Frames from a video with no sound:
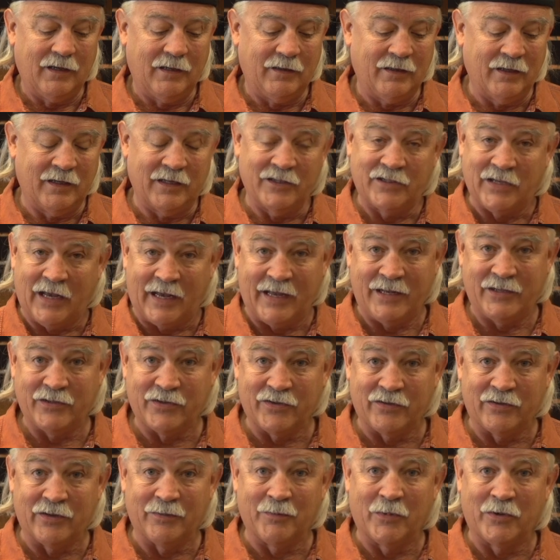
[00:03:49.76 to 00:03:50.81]
The designs
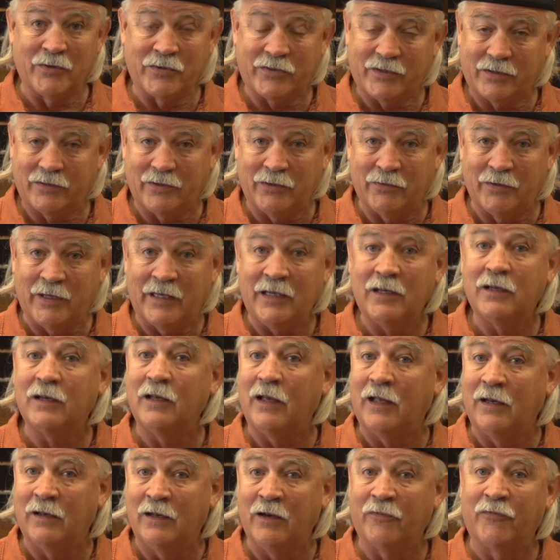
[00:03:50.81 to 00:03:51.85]
are the most
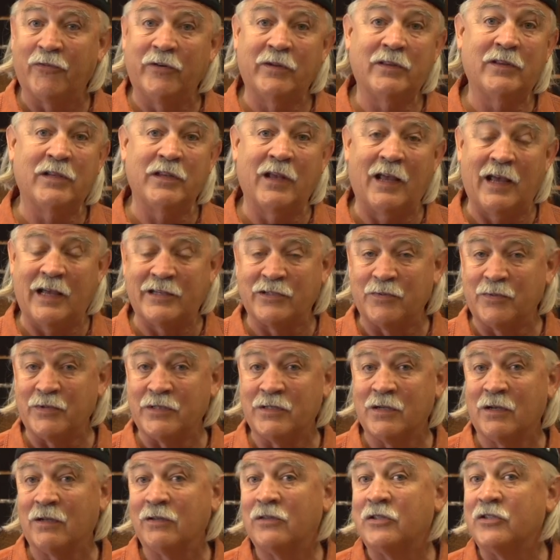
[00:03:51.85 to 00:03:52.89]
unique and different. As a
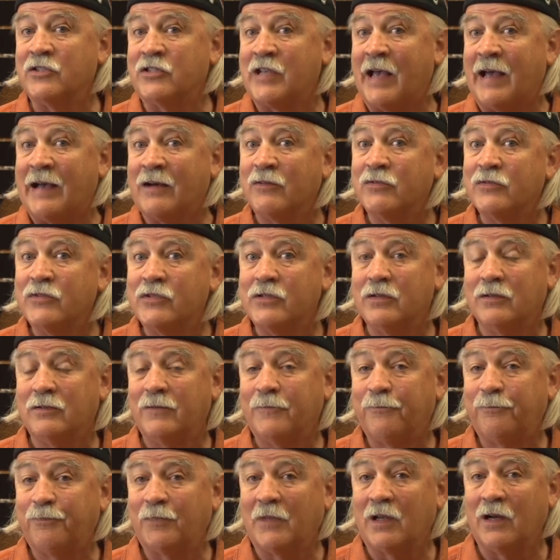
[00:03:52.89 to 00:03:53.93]
result, the sounds
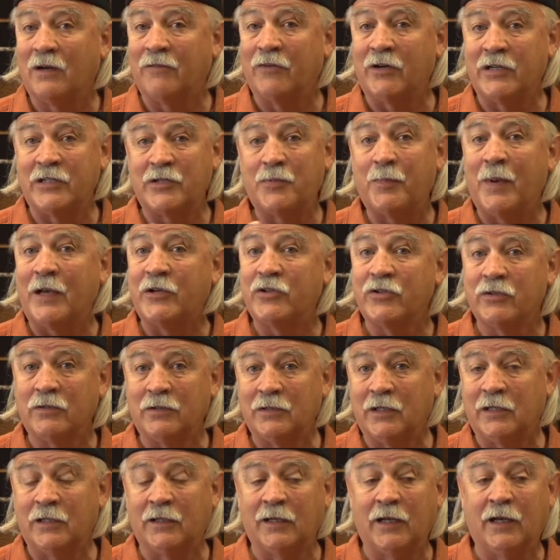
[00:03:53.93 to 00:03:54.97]
are very
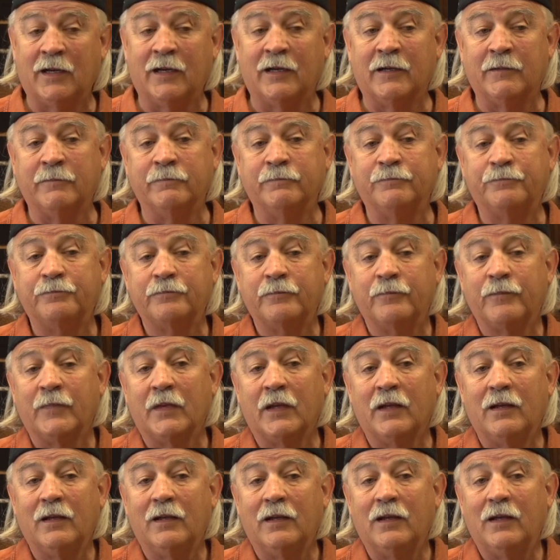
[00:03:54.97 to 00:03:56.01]
special, and
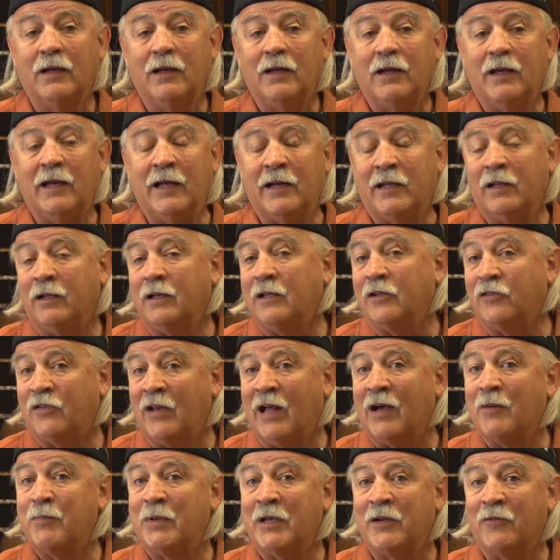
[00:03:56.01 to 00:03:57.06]
it is
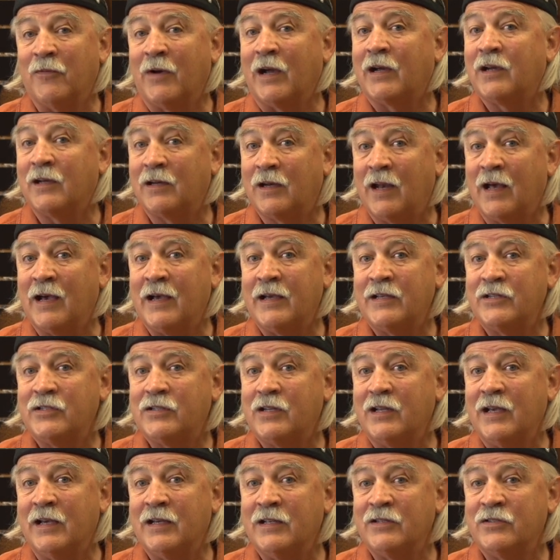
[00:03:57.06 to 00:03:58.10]
now being recognized
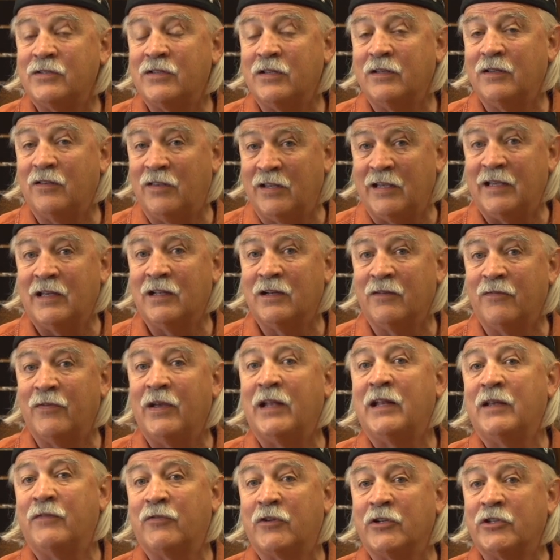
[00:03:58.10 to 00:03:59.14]
as the
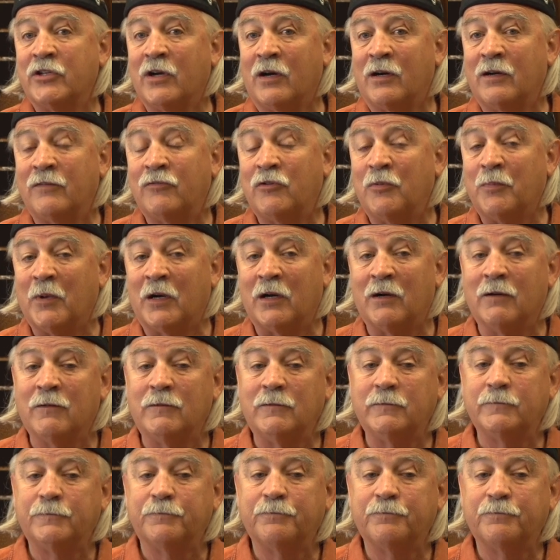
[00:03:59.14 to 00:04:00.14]
innovative guitar of tomorrow.